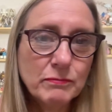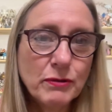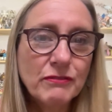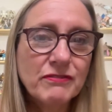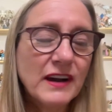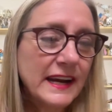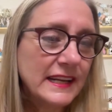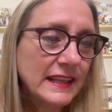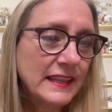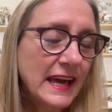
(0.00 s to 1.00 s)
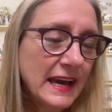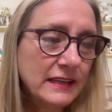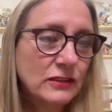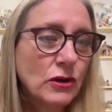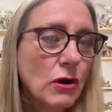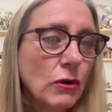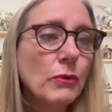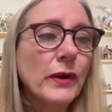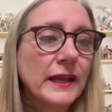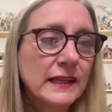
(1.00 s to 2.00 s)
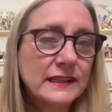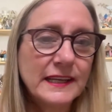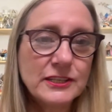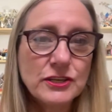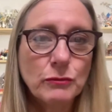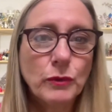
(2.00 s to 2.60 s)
providing that co-regulation.